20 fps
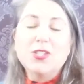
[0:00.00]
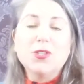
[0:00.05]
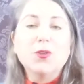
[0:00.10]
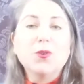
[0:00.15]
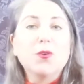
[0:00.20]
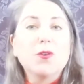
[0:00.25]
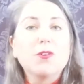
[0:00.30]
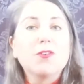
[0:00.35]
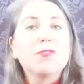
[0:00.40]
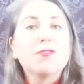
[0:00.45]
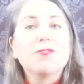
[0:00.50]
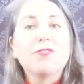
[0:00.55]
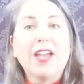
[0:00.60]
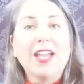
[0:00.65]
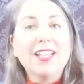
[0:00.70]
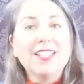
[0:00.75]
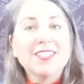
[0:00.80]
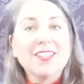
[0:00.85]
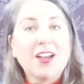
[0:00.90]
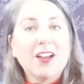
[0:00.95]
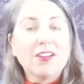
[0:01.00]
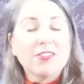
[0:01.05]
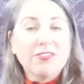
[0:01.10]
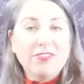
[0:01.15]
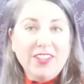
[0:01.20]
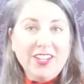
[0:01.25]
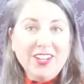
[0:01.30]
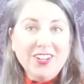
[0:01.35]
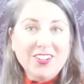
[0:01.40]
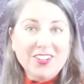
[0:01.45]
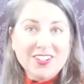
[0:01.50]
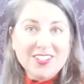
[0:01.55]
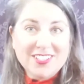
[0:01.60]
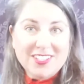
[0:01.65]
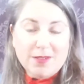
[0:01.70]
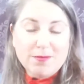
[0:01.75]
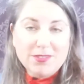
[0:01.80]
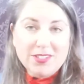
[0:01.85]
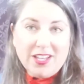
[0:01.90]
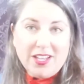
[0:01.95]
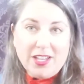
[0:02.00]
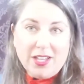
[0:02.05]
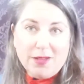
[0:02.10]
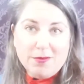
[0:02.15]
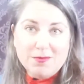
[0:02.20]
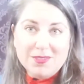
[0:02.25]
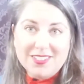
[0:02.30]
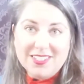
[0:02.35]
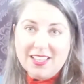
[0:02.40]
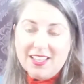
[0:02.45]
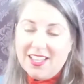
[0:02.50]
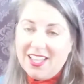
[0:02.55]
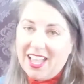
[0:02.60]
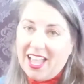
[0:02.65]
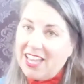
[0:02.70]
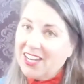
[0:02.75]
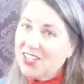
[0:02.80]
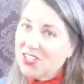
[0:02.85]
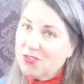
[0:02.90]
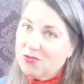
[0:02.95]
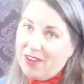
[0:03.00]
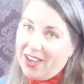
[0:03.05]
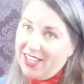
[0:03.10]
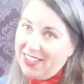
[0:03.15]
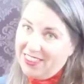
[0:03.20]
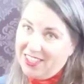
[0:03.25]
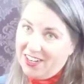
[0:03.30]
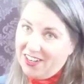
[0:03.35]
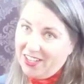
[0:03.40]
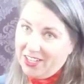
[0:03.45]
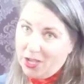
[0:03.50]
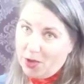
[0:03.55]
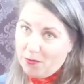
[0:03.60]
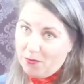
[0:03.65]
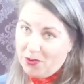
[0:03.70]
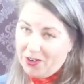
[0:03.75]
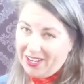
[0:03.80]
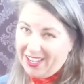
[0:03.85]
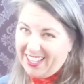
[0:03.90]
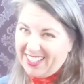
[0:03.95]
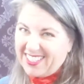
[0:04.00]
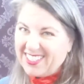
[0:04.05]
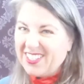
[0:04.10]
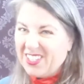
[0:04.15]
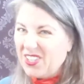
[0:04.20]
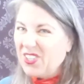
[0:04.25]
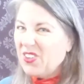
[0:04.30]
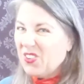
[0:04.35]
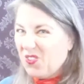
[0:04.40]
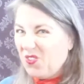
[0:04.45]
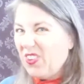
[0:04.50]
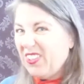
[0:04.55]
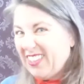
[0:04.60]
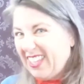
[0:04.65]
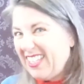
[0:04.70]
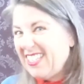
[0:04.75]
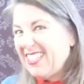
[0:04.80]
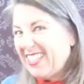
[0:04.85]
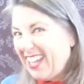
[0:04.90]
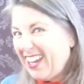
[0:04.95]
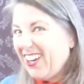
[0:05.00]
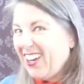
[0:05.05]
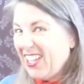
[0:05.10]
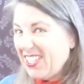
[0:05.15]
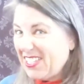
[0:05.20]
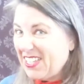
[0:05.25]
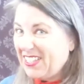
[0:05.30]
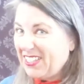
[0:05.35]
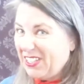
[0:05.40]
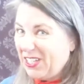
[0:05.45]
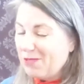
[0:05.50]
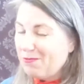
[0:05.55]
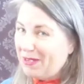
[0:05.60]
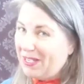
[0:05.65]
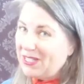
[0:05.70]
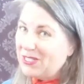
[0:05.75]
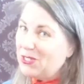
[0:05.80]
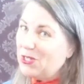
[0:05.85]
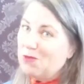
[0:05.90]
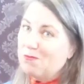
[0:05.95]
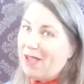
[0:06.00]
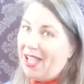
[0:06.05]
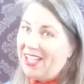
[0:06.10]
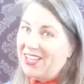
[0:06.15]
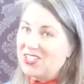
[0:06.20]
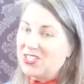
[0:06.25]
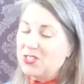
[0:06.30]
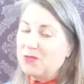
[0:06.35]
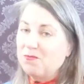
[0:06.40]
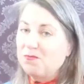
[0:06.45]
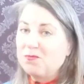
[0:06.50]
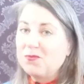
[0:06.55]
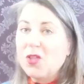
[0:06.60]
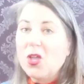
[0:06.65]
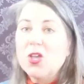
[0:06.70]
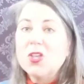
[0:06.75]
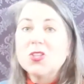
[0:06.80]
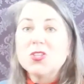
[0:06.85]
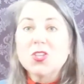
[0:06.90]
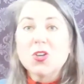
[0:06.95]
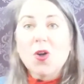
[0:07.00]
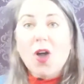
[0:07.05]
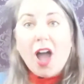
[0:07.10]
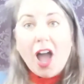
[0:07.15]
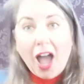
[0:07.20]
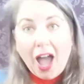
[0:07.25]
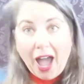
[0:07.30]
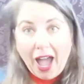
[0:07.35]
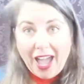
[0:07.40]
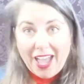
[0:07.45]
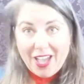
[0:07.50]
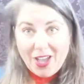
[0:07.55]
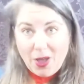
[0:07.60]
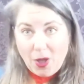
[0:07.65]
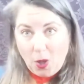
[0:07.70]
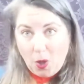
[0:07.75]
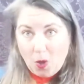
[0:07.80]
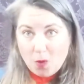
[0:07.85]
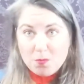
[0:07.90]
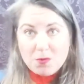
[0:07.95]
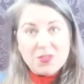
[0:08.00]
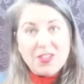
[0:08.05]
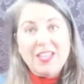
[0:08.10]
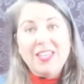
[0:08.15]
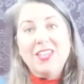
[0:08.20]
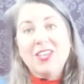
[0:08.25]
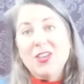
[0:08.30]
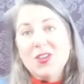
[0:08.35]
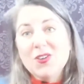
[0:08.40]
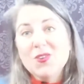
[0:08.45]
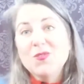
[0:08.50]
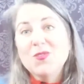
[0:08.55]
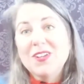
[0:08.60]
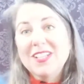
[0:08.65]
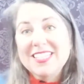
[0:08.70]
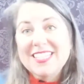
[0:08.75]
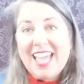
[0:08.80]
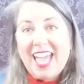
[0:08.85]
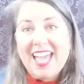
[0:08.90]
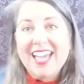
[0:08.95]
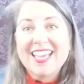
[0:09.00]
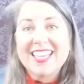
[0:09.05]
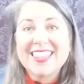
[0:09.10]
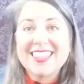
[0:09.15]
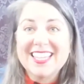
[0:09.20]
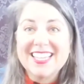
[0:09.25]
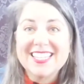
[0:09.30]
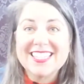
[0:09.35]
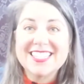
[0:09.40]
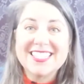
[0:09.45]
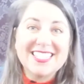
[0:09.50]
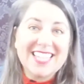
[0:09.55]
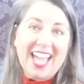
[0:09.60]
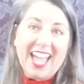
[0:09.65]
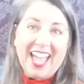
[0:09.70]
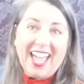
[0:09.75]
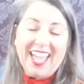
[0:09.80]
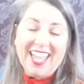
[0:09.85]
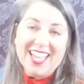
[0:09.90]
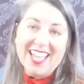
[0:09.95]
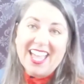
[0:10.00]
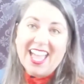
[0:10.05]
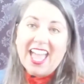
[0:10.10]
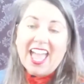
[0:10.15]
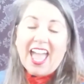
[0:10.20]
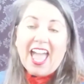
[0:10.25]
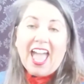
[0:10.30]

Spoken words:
to face our fears sometimes and is right there to comfort us when they scare us a little bit too much. So I hope that you will take this day